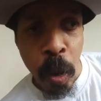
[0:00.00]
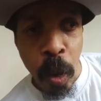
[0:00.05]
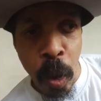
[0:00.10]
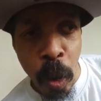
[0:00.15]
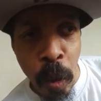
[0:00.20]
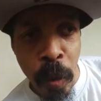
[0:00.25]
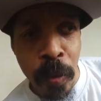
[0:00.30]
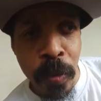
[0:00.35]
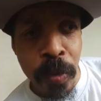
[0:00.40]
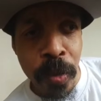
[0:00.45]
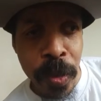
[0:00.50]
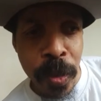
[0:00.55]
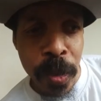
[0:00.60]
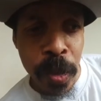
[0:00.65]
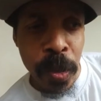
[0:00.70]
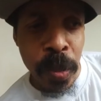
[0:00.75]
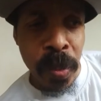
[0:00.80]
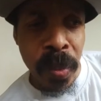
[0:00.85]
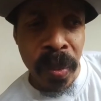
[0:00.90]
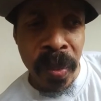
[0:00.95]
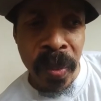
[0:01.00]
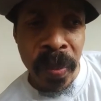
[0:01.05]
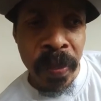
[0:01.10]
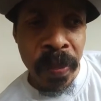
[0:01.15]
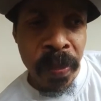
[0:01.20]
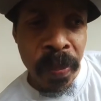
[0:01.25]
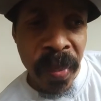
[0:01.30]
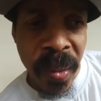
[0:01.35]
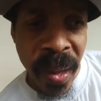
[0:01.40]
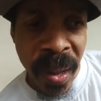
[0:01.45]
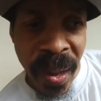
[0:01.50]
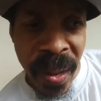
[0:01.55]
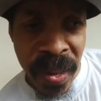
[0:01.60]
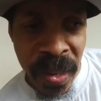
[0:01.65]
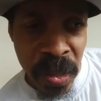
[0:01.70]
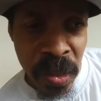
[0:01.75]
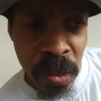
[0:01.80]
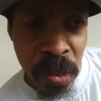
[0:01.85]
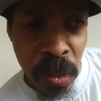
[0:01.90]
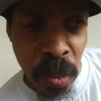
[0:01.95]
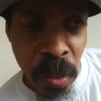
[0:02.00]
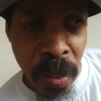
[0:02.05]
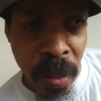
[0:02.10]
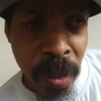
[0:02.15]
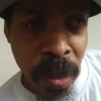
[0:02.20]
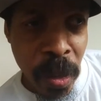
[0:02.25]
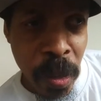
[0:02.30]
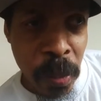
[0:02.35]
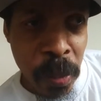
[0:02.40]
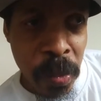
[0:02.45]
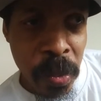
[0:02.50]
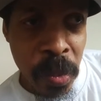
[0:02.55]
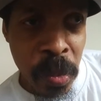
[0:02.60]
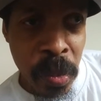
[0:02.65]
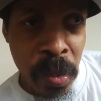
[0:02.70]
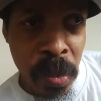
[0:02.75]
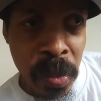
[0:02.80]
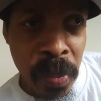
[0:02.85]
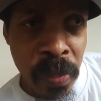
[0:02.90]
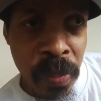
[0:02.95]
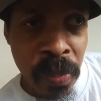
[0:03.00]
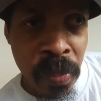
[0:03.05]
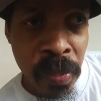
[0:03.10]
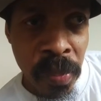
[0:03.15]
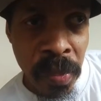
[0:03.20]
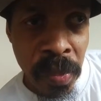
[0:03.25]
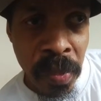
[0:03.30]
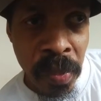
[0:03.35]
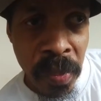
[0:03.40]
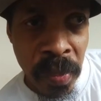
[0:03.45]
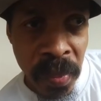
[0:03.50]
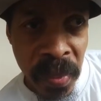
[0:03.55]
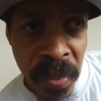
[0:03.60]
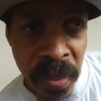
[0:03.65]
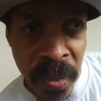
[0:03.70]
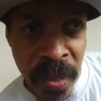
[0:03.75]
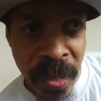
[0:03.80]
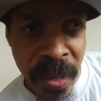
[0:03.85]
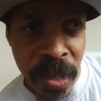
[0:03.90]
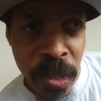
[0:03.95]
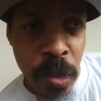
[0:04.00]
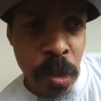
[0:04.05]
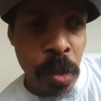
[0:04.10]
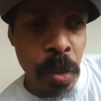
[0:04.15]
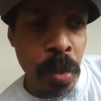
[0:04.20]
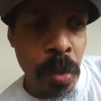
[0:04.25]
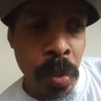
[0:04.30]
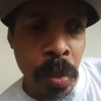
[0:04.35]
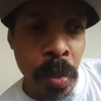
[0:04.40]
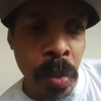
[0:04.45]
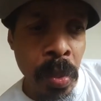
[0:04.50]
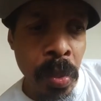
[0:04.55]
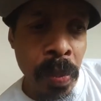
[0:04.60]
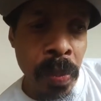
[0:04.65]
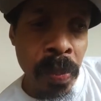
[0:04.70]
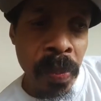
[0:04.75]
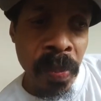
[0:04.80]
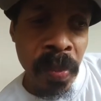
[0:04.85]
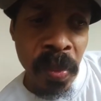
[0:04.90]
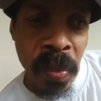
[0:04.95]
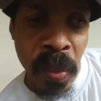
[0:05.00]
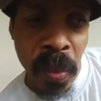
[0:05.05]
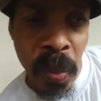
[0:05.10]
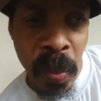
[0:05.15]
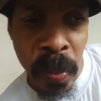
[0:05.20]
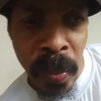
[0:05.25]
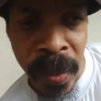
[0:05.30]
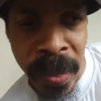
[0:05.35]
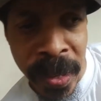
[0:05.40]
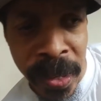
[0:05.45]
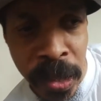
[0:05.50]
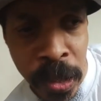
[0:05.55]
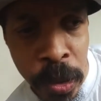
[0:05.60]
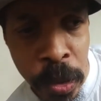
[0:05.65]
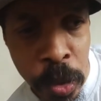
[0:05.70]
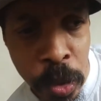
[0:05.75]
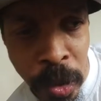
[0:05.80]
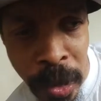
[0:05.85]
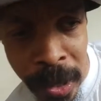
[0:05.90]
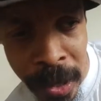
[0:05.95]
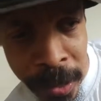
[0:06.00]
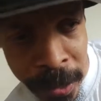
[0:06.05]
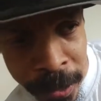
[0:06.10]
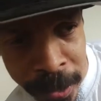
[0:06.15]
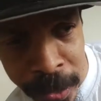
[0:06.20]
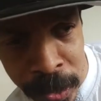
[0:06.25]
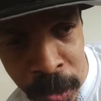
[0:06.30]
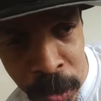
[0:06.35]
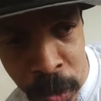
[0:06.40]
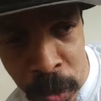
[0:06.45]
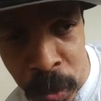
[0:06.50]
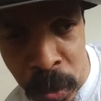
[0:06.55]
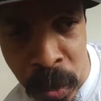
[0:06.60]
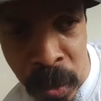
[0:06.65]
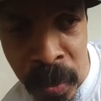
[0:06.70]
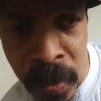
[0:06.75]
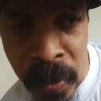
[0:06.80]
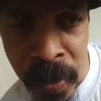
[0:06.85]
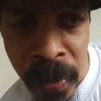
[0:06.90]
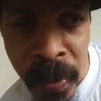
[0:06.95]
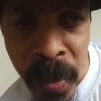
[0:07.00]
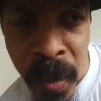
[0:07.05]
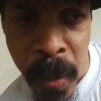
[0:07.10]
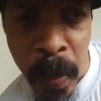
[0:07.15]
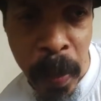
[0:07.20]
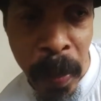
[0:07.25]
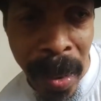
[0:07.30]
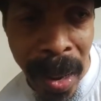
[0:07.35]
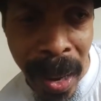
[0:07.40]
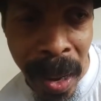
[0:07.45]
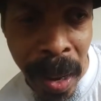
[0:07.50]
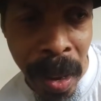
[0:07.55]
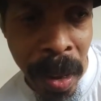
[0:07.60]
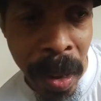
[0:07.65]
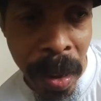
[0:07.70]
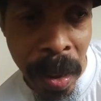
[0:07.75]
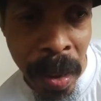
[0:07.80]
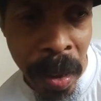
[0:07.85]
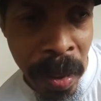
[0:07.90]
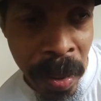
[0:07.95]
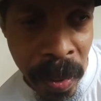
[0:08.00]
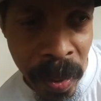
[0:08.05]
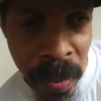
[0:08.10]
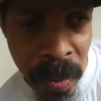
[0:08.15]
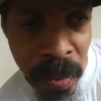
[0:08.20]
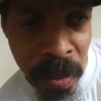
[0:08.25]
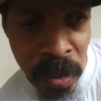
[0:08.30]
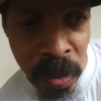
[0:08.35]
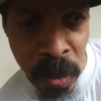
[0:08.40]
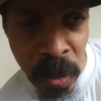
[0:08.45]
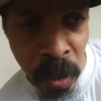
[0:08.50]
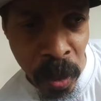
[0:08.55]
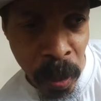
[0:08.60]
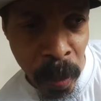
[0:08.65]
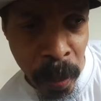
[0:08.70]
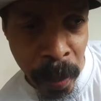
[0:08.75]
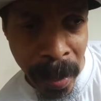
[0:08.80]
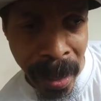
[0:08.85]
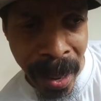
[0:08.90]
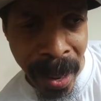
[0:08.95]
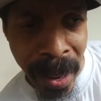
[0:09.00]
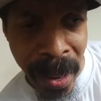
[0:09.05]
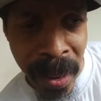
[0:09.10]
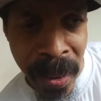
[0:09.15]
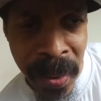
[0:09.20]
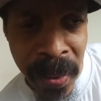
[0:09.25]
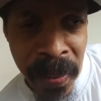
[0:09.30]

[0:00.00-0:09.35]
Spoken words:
off of you, and it's going to help you get to where you're trying to get to by, by